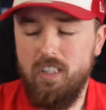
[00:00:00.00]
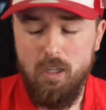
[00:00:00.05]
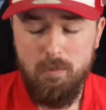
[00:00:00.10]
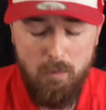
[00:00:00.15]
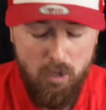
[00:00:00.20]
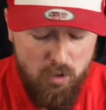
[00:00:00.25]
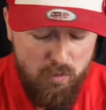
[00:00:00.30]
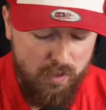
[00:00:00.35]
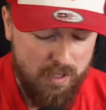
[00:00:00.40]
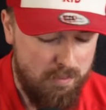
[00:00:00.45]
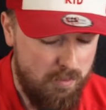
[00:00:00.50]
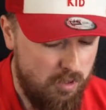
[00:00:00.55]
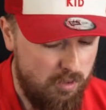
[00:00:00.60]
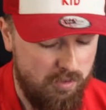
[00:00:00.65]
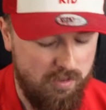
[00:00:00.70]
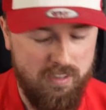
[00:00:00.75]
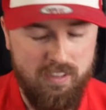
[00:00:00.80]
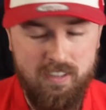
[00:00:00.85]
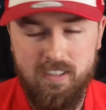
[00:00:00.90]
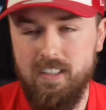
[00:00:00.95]
I'm over the
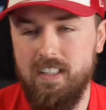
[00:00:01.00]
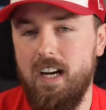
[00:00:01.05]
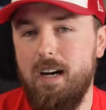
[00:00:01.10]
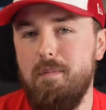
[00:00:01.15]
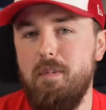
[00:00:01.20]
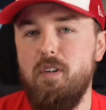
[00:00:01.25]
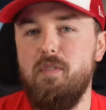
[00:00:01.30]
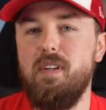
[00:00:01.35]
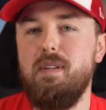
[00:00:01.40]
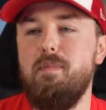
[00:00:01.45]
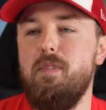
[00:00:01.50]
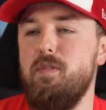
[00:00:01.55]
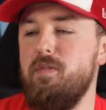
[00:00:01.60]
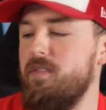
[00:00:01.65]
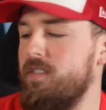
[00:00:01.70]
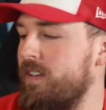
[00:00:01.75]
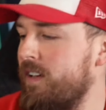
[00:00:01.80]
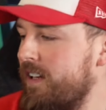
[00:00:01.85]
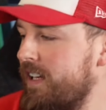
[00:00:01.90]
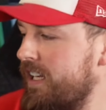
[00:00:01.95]
moon. I'm over the
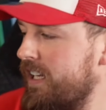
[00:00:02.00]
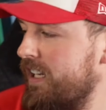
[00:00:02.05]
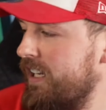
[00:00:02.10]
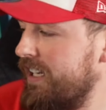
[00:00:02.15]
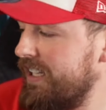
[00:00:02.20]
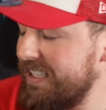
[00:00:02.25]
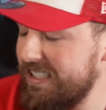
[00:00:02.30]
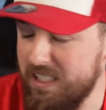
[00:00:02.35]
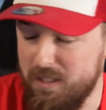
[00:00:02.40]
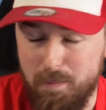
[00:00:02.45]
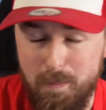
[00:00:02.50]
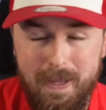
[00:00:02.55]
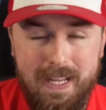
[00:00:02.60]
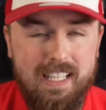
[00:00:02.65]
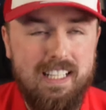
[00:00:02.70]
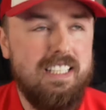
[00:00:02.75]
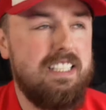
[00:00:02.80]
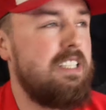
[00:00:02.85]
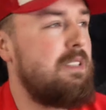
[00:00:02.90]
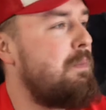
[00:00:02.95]
moon. This is
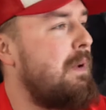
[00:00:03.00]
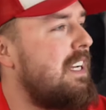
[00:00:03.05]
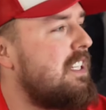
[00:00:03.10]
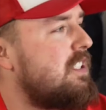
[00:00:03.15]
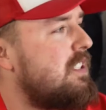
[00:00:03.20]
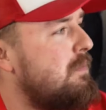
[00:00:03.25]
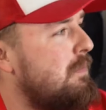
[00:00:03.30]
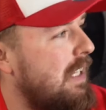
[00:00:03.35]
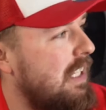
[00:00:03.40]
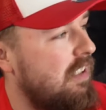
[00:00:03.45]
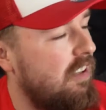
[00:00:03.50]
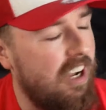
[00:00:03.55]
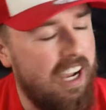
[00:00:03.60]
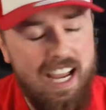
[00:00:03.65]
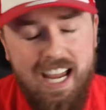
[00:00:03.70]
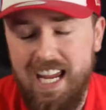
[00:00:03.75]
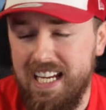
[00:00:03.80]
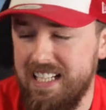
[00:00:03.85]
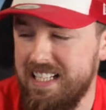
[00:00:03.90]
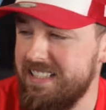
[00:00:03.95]
this is passion, man. Look, I
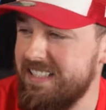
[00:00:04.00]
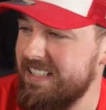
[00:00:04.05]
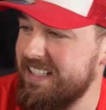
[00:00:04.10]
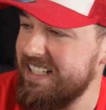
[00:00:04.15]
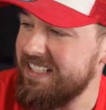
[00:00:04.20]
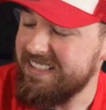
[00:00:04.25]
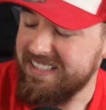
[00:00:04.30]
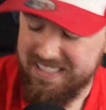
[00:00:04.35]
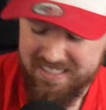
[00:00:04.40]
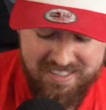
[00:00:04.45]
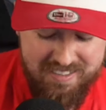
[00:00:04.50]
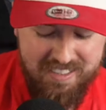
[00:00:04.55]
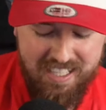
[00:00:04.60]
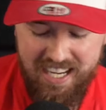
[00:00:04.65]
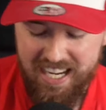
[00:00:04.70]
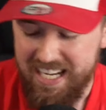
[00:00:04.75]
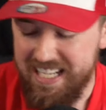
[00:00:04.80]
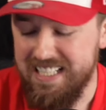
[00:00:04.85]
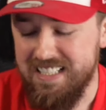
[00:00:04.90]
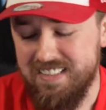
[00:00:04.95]
hate this this this
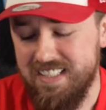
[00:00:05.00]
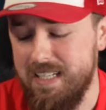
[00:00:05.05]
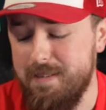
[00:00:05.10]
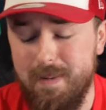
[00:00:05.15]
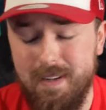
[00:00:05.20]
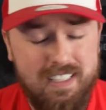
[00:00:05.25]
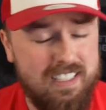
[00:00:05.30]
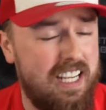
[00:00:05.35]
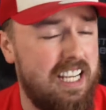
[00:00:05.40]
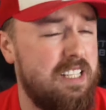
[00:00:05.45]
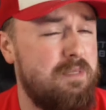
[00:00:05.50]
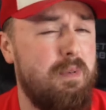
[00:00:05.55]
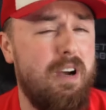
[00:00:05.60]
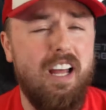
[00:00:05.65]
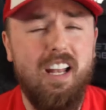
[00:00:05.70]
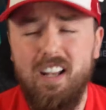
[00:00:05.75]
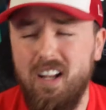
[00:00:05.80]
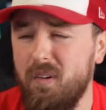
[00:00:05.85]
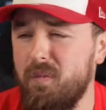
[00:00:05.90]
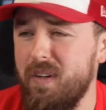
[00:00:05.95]
I hate this team at times, but
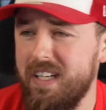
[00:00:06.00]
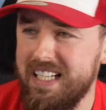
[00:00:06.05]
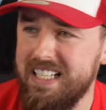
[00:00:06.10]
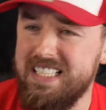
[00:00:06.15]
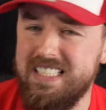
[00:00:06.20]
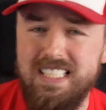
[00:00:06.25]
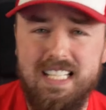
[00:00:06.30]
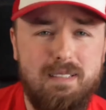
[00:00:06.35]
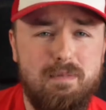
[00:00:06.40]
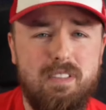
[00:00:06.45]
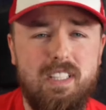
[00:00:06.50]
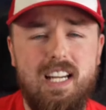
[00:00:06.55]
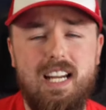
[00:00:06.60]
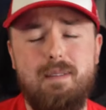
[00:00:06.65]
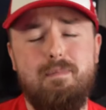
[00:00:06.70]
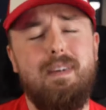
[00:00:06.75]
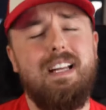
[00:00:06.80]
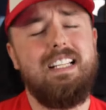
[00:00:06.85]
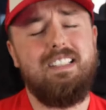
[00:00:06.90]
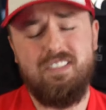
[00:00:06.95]
I love it at the same
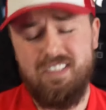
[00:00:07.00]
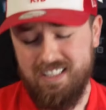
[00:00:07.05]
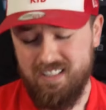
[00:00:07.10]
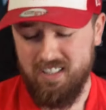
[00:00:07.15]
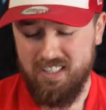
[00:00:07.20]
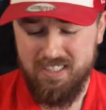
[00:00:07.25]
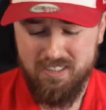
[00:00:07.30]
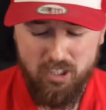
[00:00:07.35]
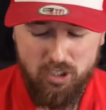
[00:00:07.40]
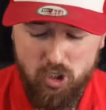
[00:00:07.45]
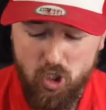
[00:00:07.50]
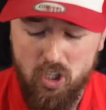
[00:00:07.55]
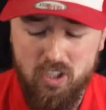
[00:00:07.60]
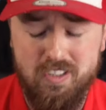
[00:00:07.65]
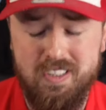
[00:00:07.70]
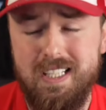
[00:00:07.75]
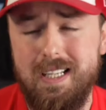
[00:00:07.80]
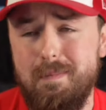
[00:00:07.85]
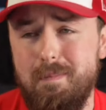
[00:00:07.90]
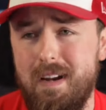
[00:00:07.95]
time, man. It's it's a
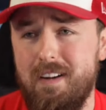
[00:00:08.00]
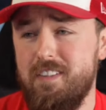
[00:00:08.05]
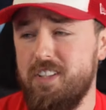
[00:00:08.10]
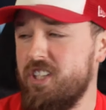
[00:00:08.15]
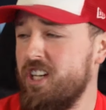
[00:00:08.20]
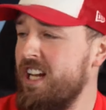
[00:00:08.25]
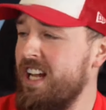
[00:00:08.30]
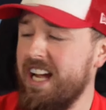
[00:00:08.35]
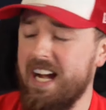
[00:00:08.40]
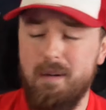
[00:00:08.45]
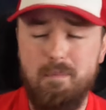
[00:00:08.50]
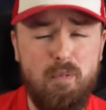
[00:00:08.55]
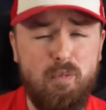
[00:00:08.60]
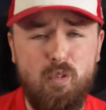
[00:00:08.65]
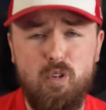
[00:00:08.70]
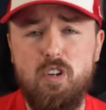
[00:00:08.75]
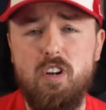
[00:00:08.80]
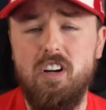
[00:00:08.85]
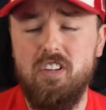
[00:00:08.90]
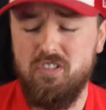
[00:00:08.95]
toxic marriage. And
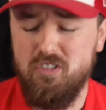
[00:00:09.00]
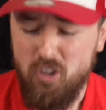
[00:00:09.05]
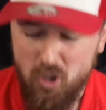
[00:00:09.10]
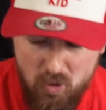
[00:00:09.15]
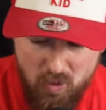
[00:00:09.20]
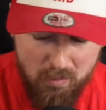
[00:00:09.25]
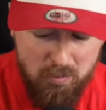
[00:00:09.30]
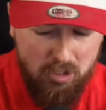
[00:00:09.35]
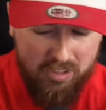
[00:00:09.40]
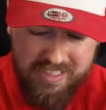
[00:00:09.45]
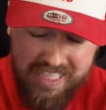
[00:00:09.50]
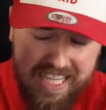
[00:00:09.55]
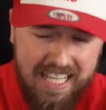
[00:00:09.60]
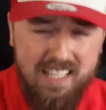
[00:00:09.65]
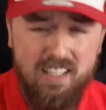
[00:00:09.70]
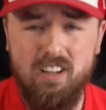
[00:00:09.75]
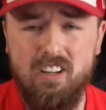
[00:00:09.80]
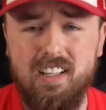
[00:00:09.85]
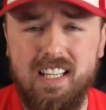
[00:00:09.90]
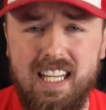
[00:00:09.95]
before you ask, no, I'm not
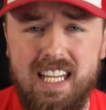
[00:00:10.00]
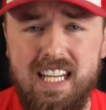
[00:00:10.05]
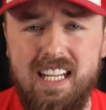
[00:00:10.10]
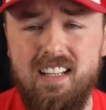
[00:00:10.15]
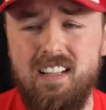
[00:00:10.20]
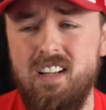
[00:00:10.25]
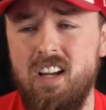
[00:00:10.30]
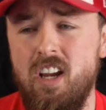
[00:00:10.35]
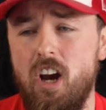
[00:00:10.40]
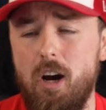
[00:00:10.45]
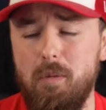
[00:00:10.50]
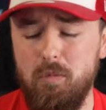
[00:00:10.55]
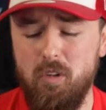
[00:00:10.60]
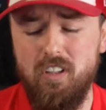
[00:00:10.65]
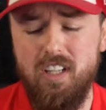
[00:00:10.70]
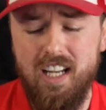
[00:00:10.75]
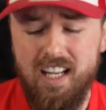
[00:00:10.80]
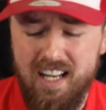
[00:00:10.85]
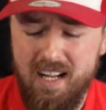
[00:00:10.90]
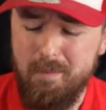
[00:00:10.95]
ten Hag in, I'm
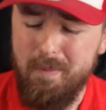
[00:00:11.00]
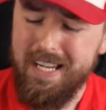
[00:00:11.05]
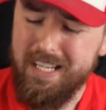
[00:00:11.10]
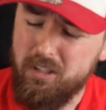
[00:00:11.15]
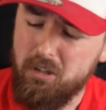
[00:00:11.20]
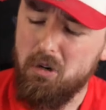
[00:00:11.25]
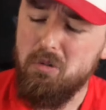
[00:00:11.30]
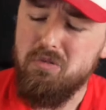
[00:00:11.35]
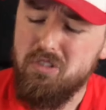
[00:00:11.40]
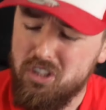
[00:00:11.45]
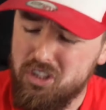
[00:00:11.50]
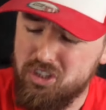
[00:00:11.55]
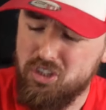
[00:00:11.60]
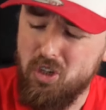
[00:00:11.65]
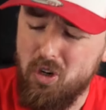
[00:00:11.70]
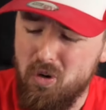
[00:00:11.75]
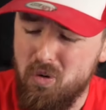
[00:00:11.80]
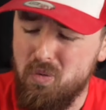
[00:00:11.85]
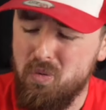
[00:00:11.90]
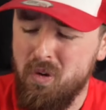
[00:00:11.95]
not none of that. But it goes to
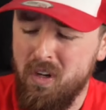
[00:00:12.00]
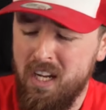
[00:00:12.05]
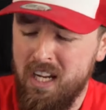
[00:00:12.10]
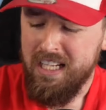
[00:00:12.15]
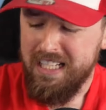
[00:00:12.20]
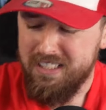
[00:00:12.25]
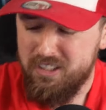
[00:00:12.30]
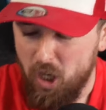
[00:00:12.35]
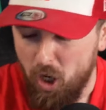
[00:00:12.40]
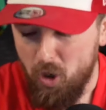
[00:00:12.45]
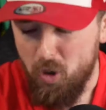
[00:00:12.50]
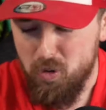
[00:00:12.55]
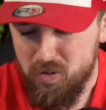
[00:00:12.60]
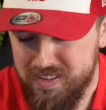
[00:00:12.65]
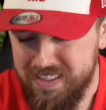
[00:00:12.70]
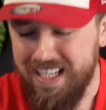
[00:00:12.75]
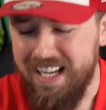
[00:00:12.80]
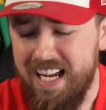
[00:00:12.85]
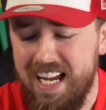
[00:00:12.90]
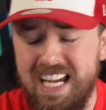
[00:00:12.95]
show this
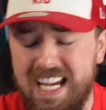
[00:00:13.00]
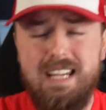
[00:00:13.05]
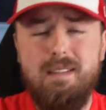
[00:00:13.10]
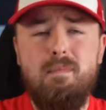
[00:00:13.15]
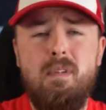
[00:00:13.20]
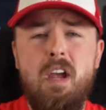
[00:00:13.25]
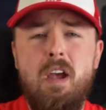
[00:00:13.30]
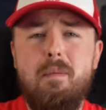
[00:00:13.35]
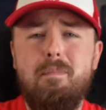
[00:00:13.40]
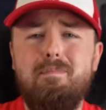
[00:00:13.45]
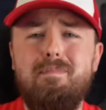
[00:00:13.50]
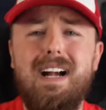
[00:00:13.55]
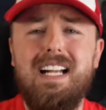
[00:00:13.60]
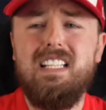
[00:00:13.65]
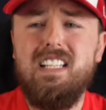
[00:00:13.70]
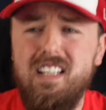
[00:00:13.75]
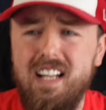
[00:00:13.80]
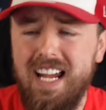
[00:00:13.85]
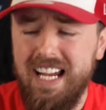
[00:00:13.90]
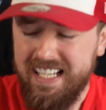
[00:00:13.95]
whole time,
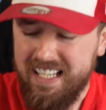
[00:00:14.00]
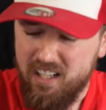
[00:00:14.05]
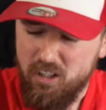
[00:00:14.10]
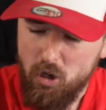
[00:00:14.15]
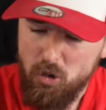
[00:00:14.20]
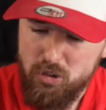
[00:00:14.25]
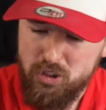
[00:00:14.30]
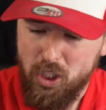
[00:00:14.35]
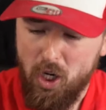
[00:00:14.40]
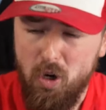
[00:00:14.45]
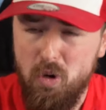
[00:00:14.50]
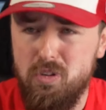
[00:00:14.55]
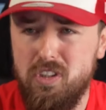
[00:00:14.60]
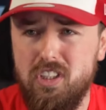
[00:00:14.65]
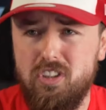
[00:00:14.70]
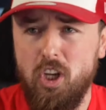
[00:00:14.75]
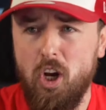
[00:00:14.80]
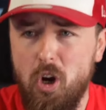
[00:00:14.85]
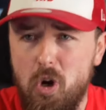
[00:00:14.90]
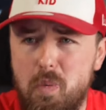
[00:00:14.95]
Man United can go toe
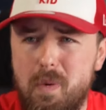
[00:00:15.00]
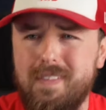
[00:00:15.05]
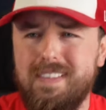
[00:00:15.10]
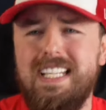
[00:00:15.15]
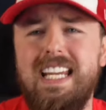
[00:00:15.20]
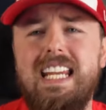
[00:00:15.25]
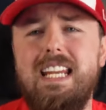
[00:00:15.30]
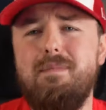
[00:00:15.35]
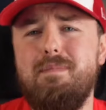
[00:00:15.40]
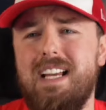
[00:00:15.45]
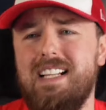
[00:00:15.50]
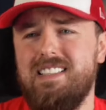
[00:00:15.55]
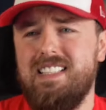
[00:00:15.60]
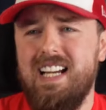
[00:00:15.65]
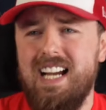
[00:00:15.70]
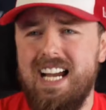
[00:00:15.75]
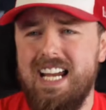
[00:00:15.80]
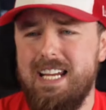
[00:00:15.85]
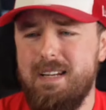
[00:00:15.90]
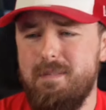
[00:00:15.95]
to toe with teams at
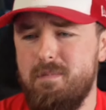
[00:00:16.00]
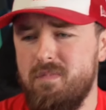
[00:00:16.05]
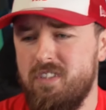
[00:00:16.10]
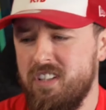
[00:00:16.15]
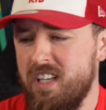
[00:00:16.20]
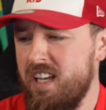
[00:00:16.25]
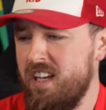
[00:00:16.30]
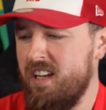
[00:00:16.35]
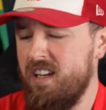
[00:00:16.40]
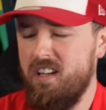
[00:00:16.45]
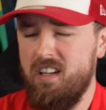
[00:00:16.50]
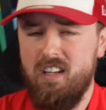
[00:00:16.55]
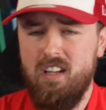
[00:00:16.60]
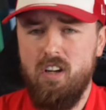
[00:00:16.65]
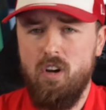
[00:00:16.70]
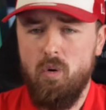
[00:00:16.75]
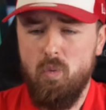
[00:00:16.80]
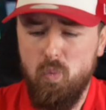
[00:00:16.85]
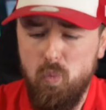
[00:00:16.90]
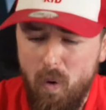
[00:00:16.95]
times.
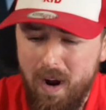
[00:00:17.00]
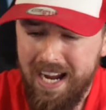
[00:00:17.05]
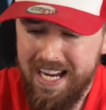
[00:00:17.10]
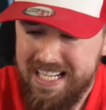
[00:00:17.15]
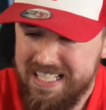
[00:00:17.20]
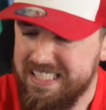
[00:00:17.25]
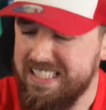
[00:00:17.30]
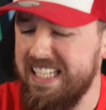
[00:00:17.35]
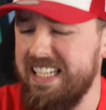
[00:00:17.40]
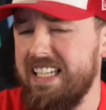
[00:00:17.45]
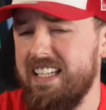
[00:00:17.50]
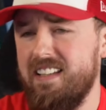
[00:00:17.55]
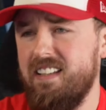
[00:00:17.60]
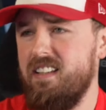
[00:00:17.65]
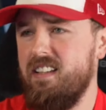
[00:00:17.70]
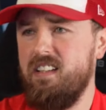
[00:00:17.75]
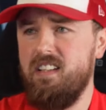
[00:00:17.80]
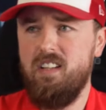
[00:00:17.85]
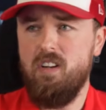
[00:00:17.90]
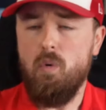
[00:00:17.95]
Why is
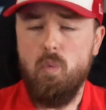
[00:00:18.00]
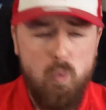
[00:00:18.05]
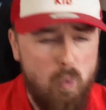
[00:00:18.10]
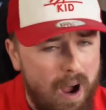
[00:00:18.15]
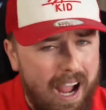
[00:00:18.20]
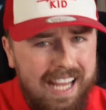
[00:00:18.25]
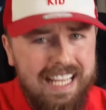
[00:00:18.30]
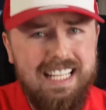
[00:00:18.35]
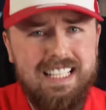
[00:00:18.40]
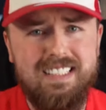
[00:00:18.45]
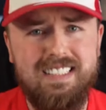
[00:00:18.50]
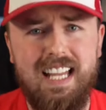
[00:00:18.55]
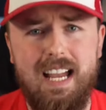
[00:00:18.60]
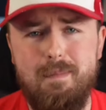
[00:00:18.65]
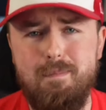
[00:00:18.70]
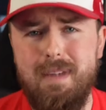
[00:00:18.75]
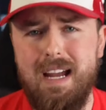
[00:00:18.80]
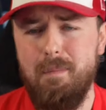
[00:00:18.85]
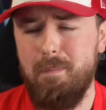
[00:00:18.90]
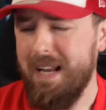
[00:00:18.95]
it? Why is
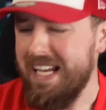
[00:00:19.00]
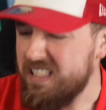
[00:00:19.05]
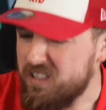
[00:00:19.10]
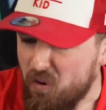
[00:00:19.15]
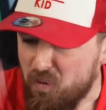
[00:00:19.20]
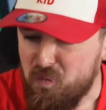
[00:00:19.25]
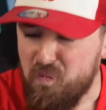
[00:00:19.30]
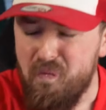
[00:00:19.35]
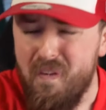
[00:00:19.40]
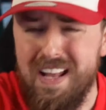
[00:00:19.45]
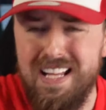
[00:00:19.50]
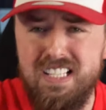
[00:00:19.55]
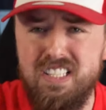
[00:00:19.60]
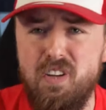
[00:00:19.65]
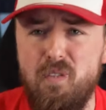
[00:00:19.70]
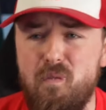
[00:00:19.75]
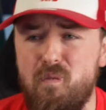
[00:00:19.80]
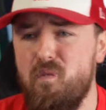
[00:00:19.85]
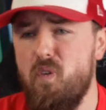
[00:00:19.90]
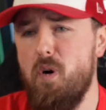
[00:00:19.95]
that man playing
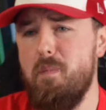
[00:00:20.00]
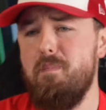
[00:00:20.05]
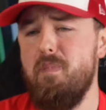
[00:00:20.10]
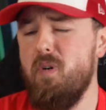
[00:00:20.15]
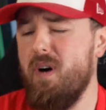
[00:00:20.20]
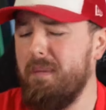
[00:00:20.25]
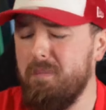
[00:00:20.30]
defensive football?